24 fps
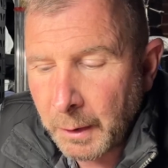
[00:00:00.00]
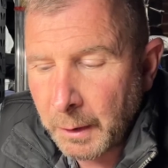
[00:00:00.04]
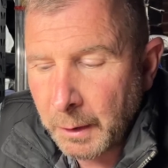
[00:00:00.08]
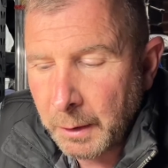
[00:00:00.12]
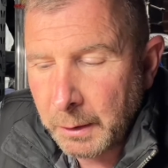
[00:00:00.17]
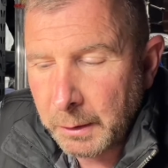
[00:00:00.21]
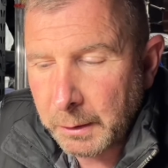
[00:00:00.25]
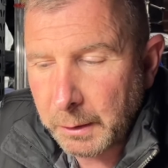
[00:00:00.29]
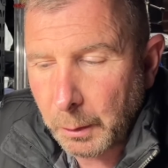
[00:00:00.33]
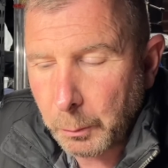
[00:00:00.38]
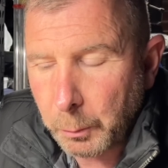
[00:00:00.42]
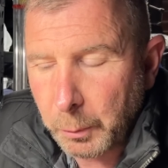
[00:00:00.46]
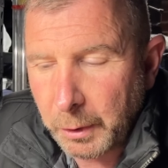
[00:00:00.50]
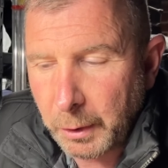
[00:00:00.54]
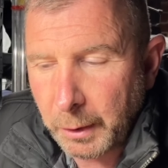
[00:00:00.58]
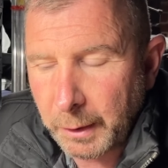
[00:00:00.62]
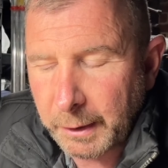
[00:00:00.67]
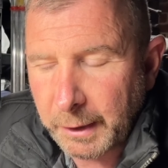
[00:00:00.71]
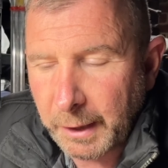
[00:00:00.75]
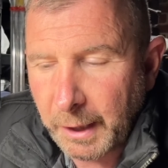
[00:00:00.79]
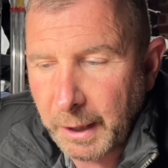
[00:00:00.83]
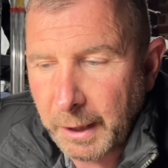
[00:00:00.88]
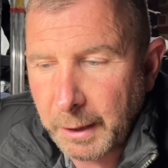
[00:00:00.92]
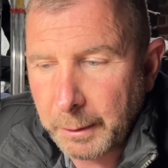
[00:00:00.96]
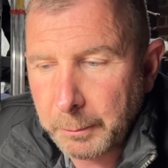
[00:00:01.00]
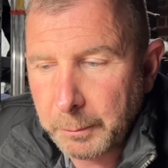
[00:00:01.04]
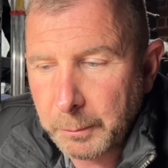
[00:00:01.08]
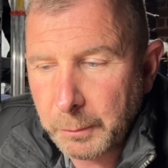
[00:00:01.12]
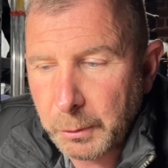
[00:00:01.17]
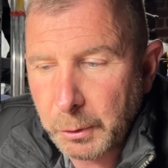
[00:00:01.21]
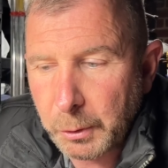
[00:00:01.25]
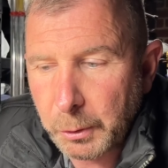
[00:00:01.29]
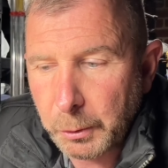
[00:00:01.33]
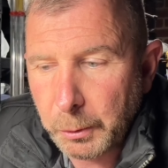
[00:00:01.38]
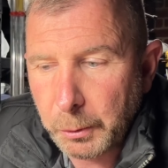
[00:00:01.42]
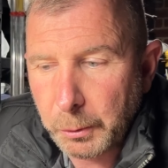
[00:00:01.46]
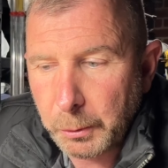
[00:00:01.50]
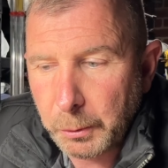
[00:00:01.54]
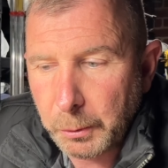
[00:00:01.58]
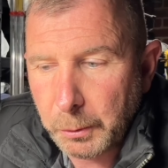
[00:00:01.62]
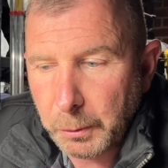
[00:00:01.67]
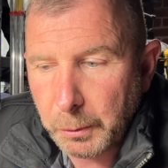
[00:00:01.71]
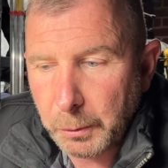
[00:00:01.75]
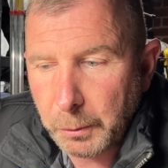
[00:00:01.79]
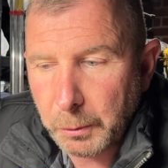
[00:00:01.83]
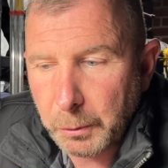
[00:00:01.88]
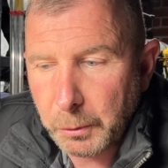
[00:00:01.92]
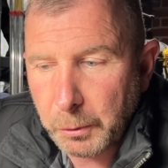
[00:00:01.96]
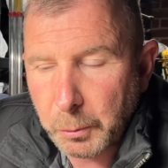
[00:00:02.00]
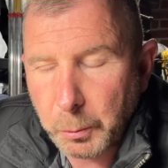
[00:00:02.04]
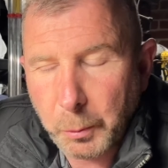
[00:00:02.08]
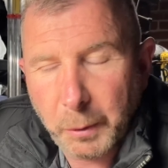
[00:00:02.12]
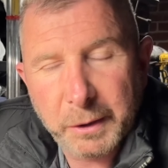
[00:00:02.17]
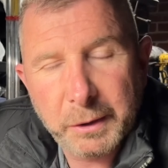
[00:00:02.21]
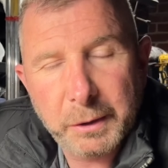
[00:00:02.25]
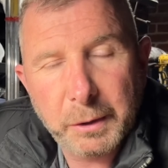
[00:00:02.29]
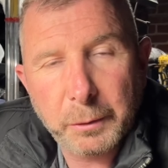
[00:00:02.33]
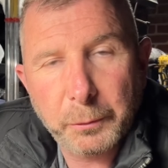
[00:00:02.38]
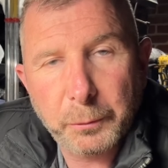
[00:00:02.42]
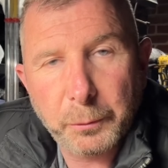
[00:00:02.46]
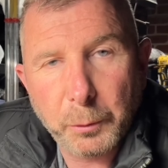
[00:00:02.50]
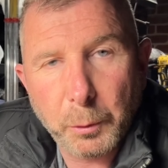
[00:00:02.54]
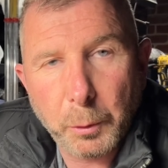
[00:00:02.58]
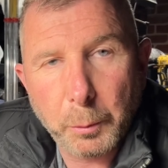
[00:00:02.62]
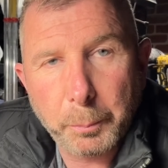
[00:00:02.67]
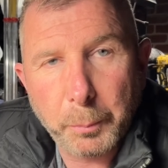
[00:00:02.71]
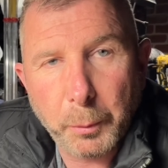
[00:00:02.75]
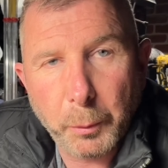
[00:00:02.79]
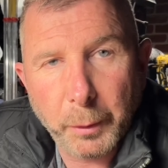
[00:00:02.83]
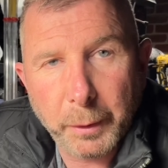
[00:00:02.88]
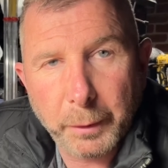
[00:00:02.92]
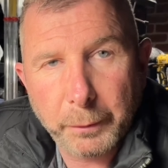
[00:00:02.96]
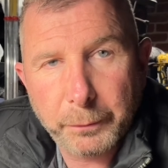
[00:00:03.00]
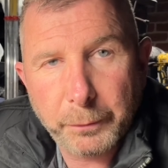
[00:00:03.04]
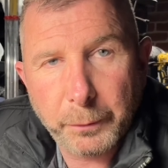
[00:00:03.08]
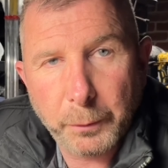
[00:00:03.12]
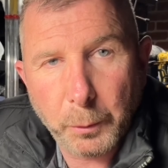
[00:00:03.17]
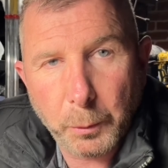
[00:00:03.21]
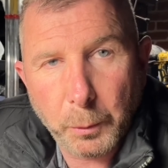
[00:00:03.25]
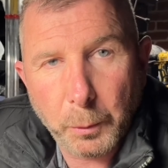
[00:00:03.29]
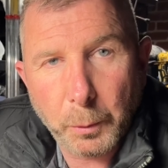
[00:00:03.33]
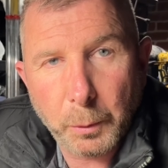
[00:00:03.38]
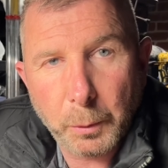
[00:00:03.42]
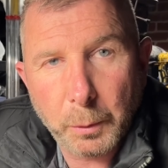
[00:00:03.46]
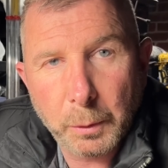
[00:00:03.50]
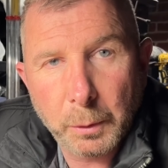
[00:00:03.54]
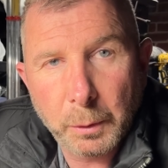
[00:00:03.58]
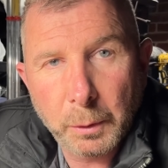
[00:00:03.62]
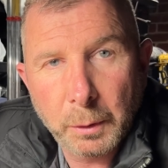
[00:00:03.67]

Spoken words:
So when I came to 24.4